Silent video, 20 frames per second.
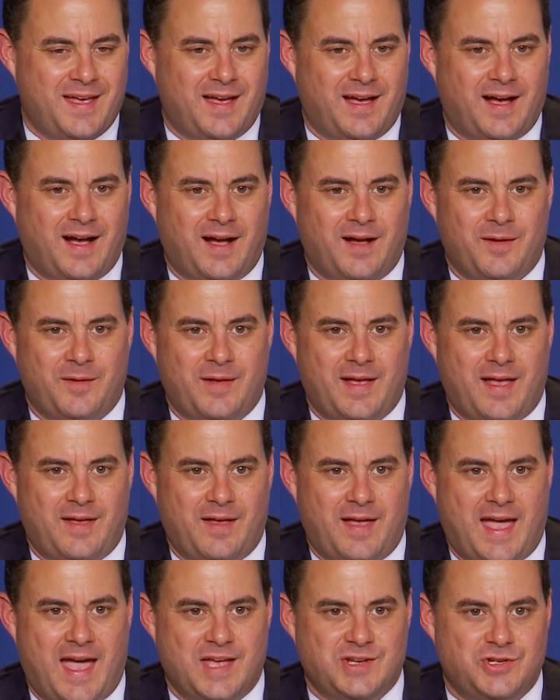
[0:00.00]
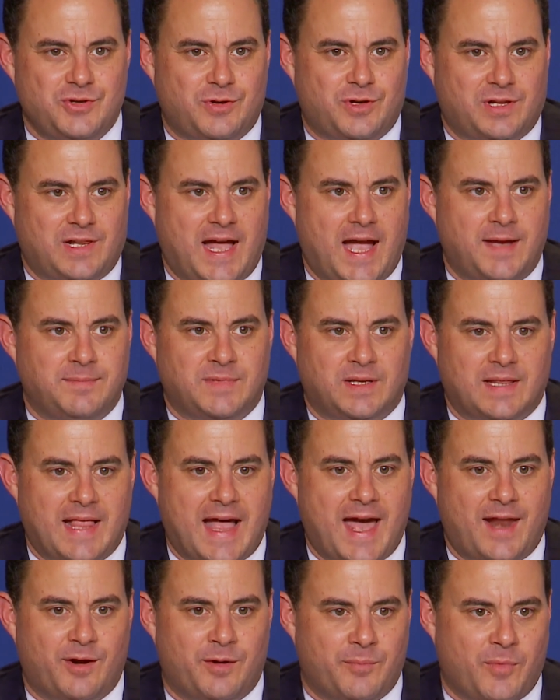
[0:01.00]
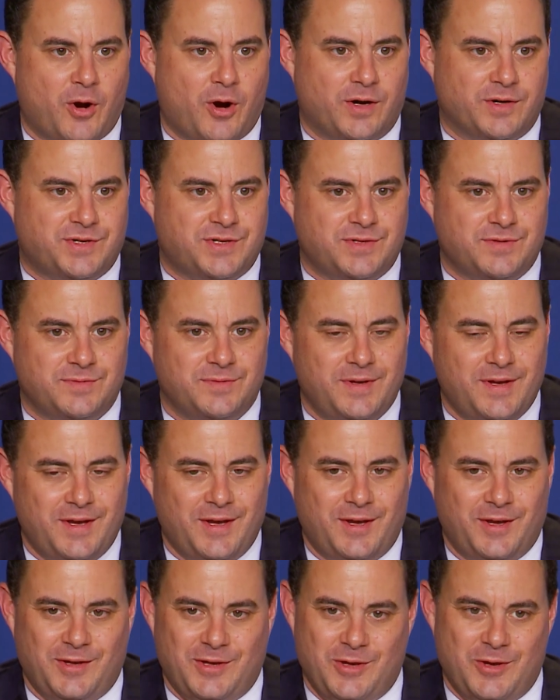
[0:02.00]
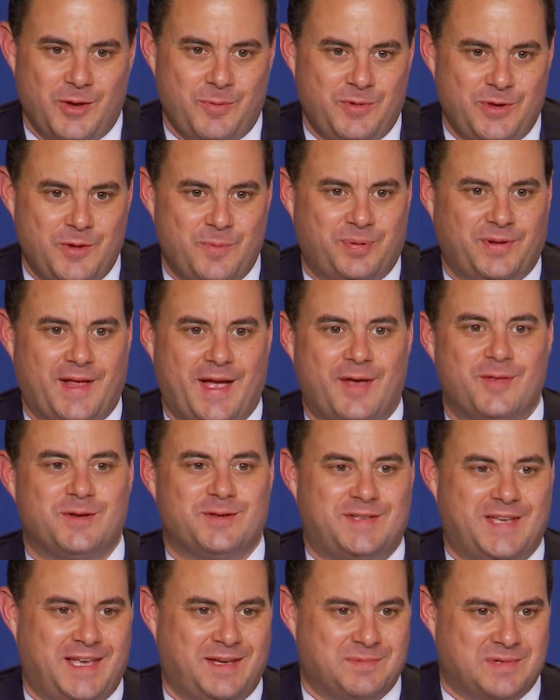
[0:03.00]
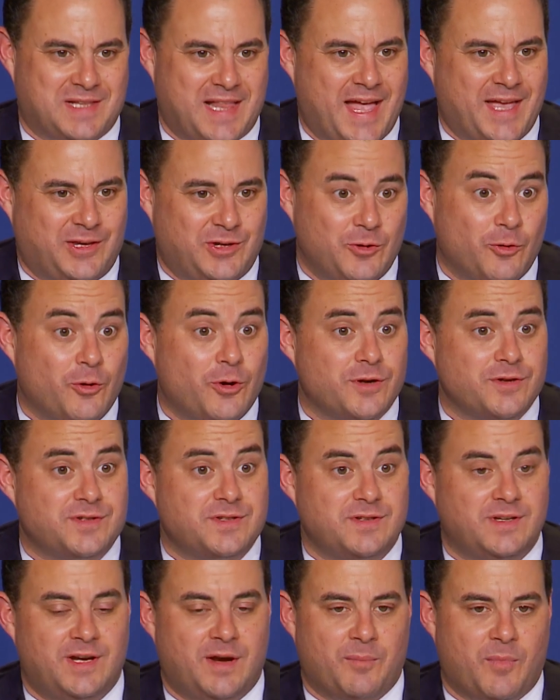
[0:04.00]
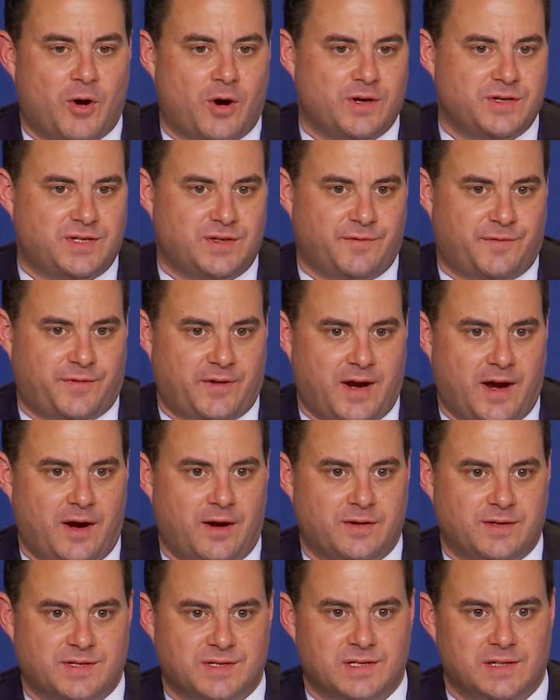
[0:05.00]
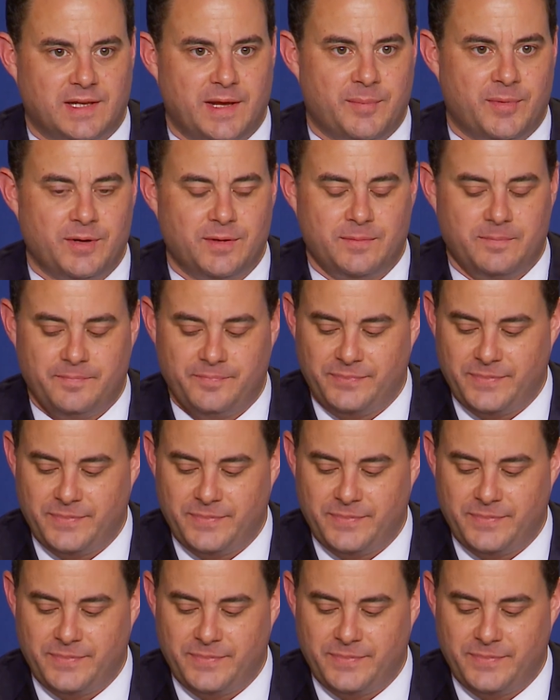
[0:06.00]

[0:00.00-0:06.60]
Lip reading: As you climb the ladder in March, you play other teams like yours, and the margin for error is slimmer.